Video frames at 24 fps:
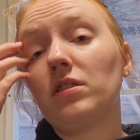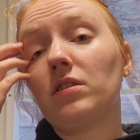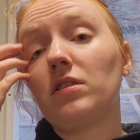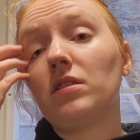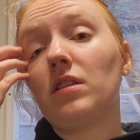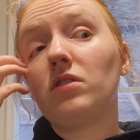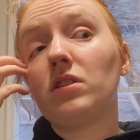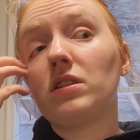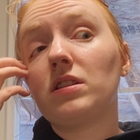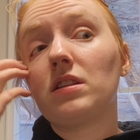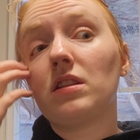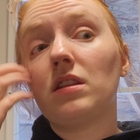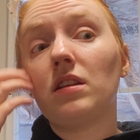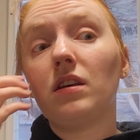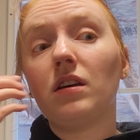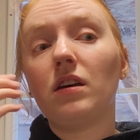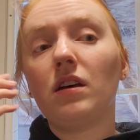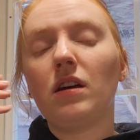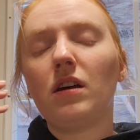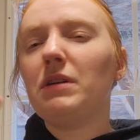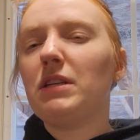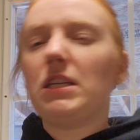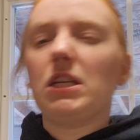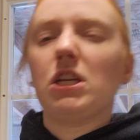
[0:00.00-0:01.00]
are just
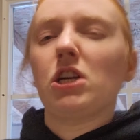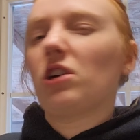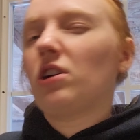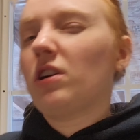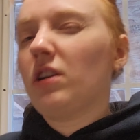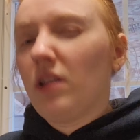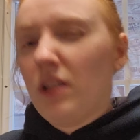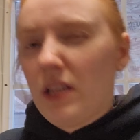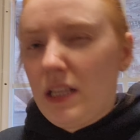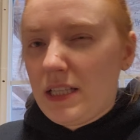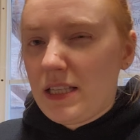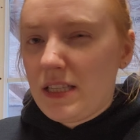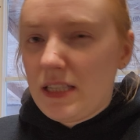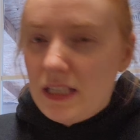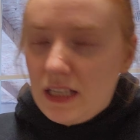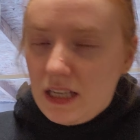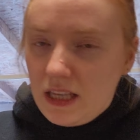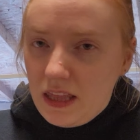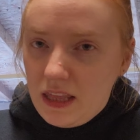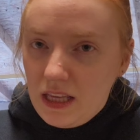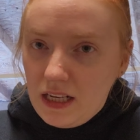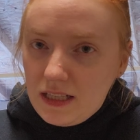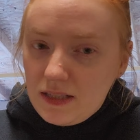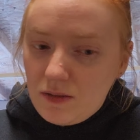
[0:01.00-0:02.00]
the
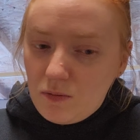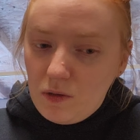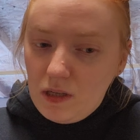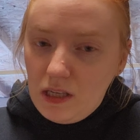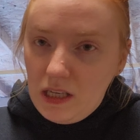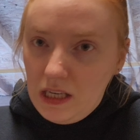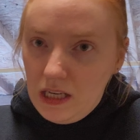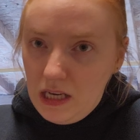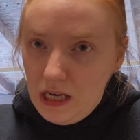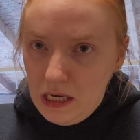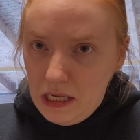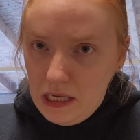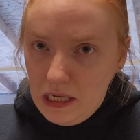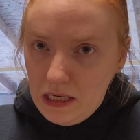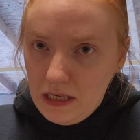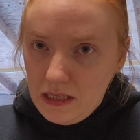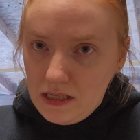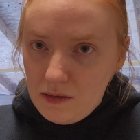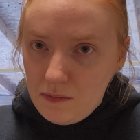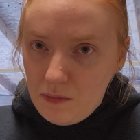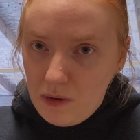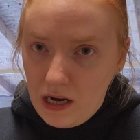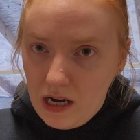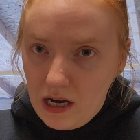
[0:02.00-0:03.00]
materialistic things we
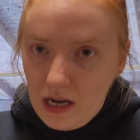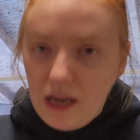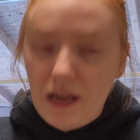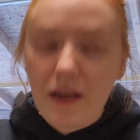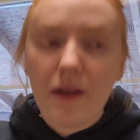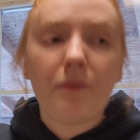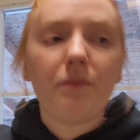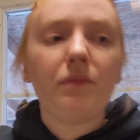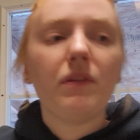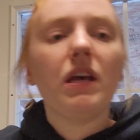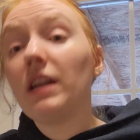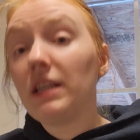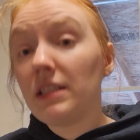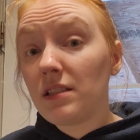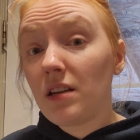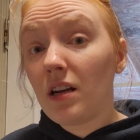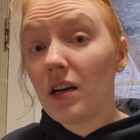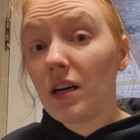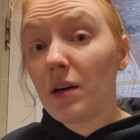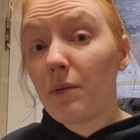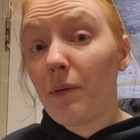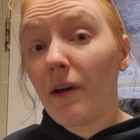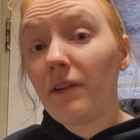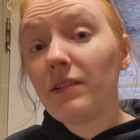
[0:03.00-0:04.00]
need to buy. Let's
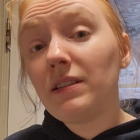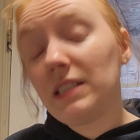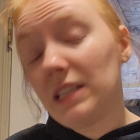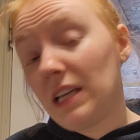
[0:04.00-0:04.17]
talk about